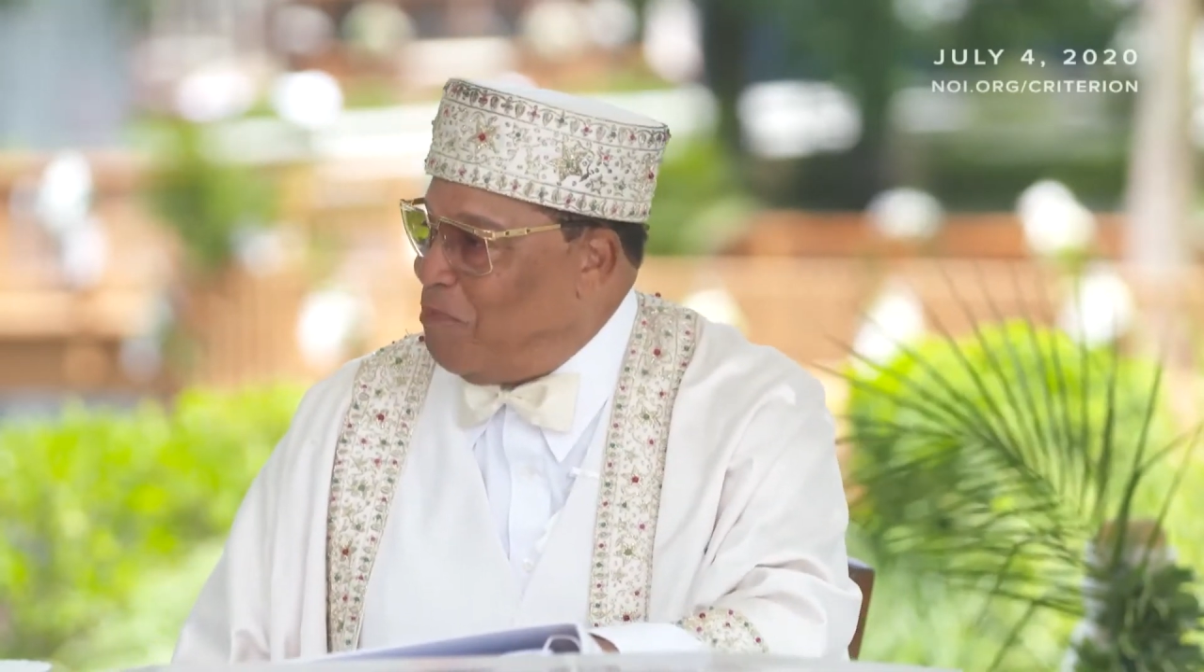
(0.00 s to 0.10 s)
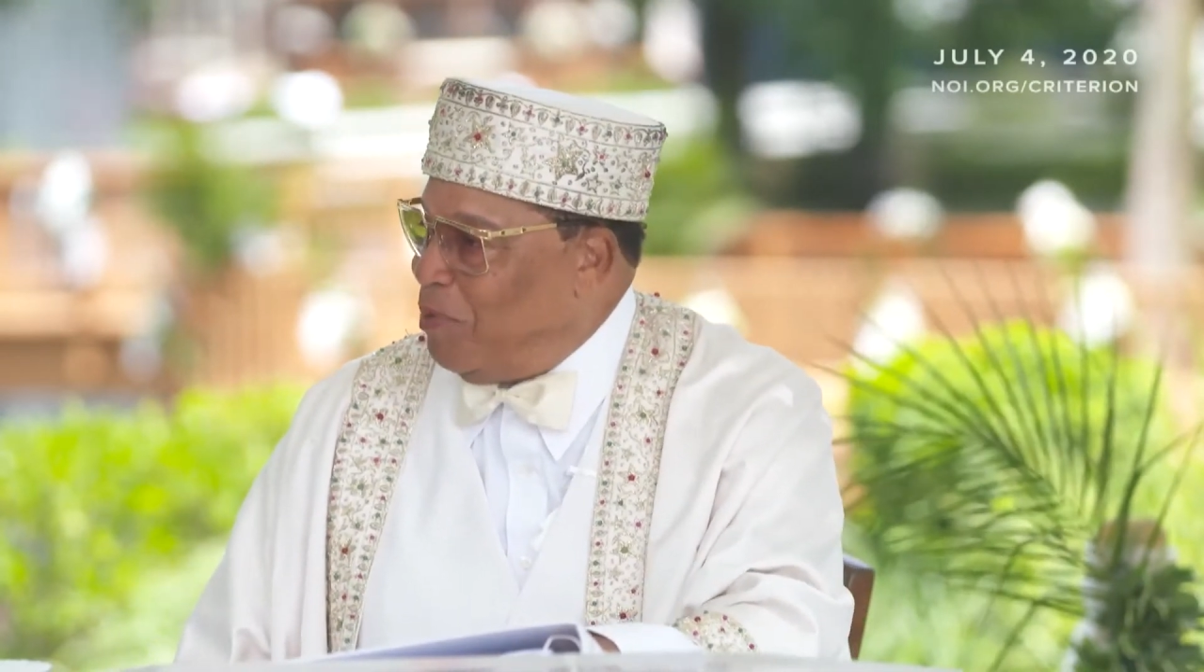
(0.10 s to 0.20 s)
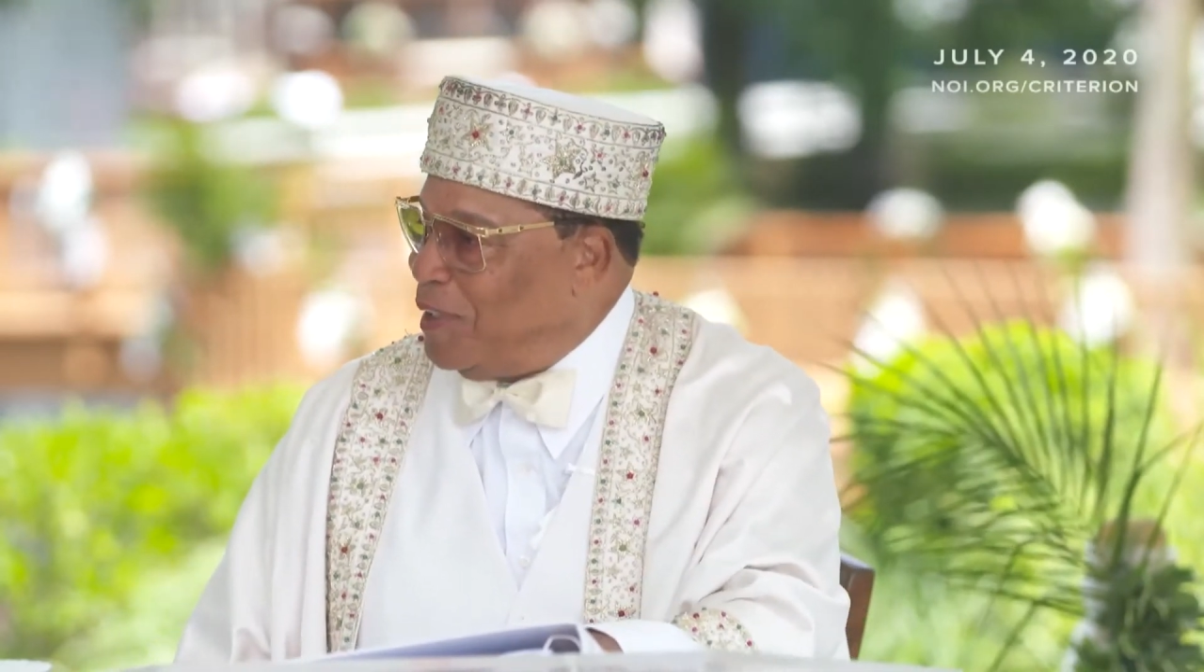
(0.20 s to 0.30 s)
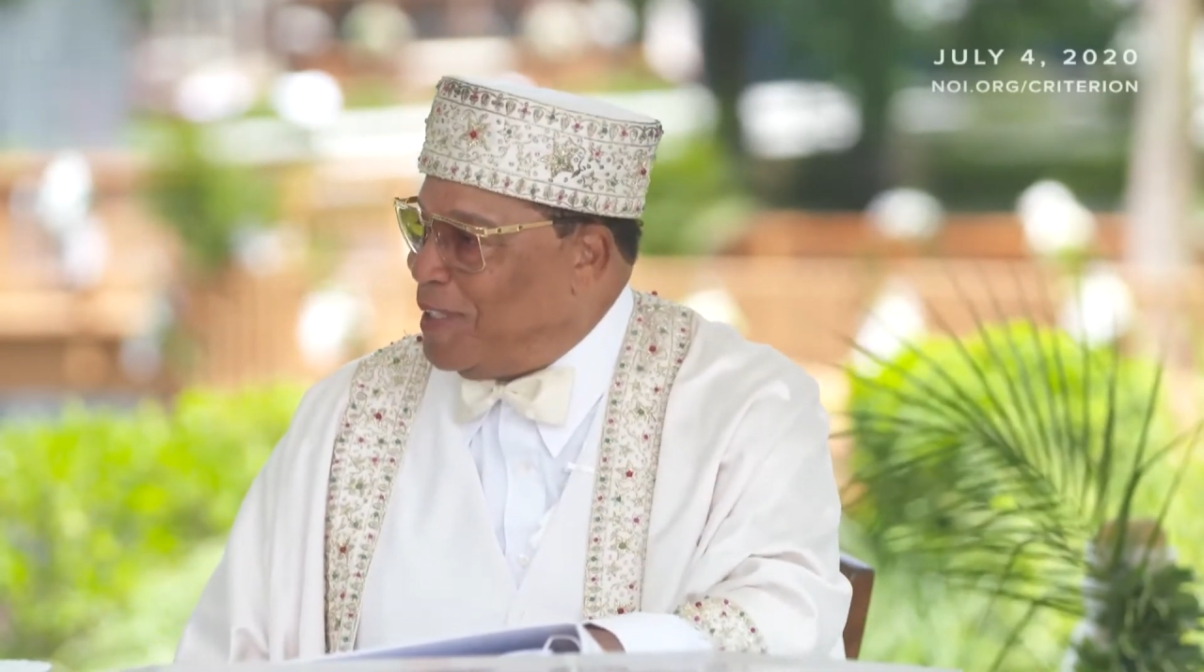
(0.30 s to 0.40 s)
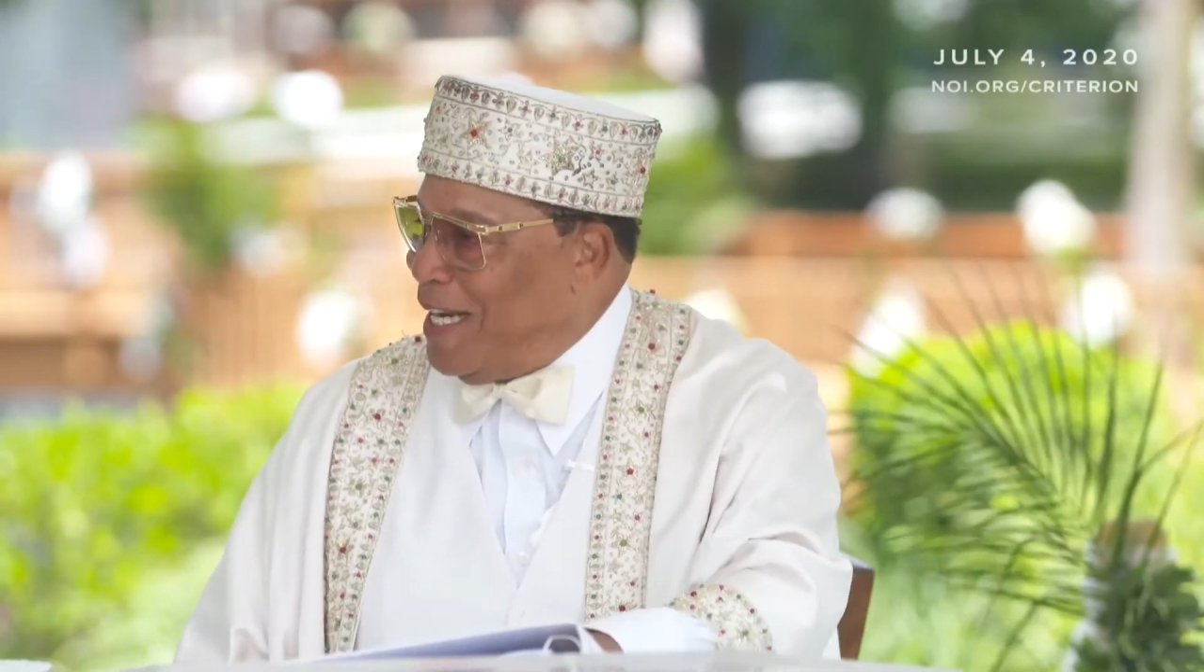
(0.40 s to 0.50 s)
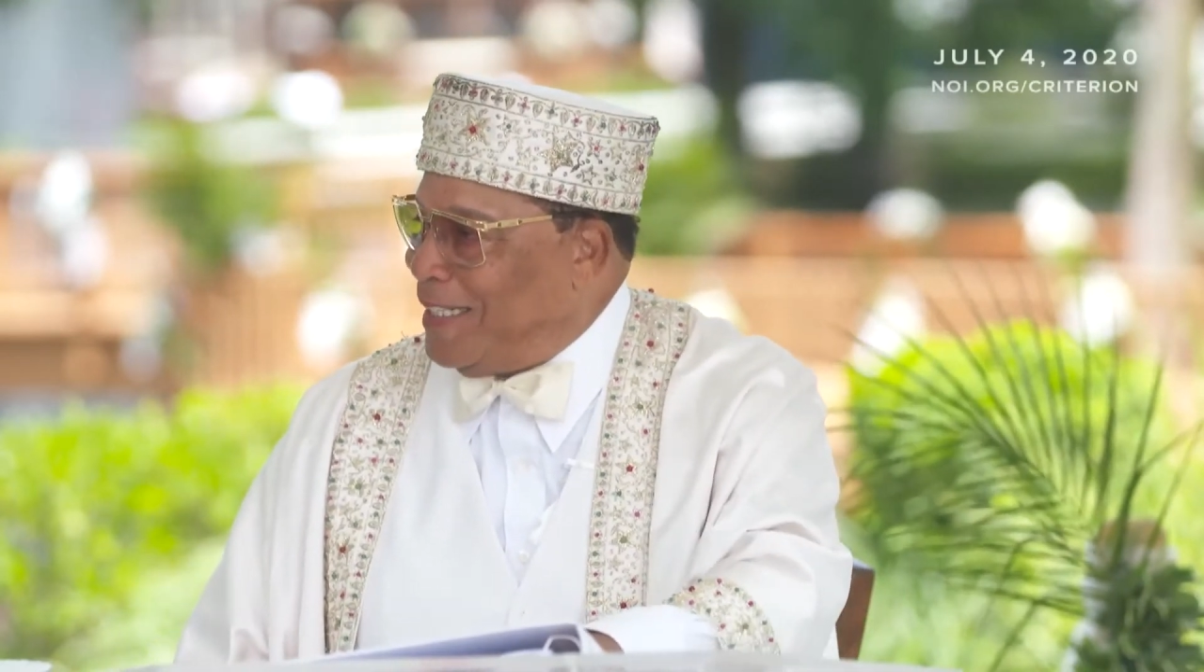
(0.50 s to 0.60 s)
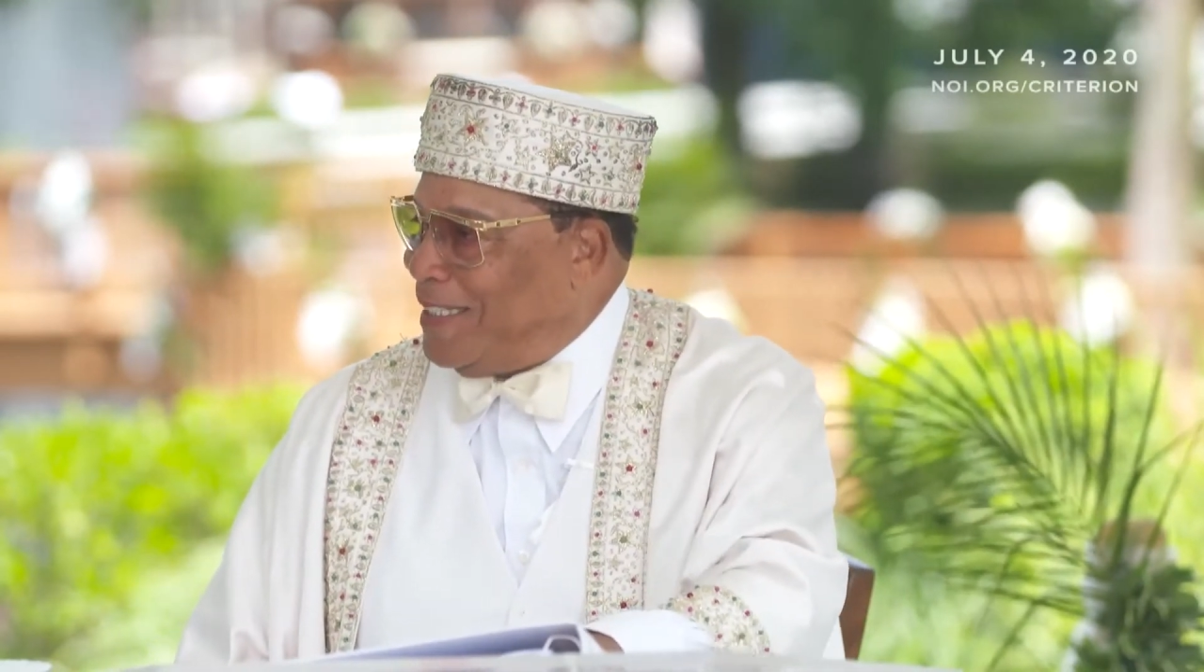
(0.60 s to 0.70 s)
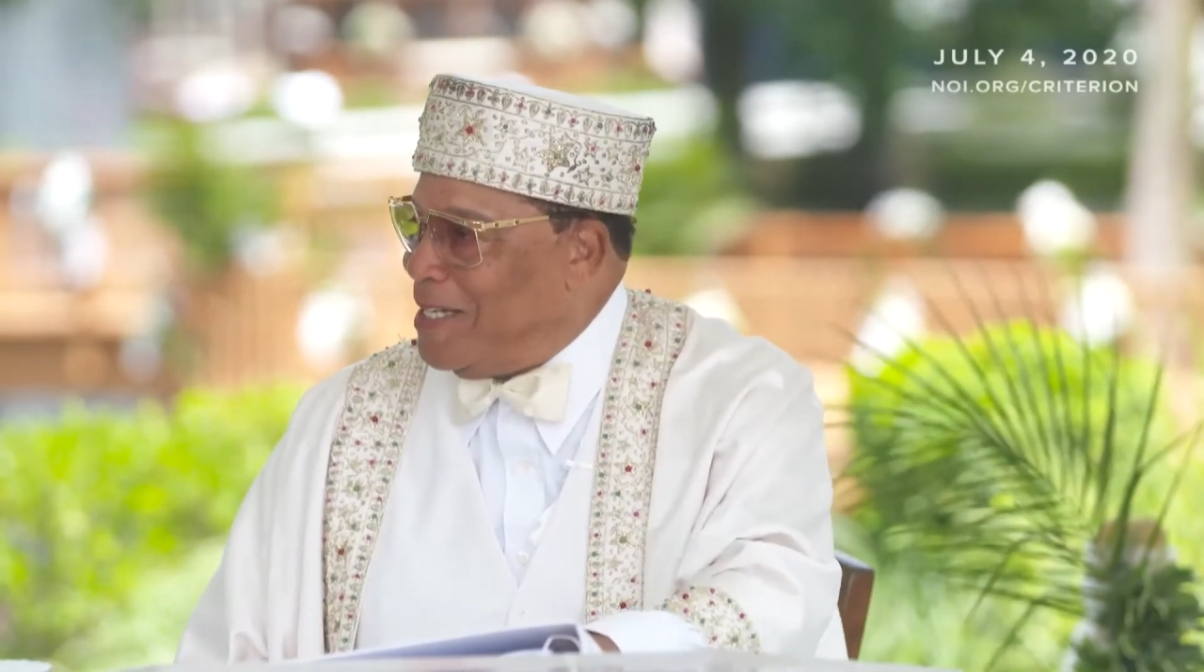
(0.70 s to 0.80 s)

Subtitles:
protected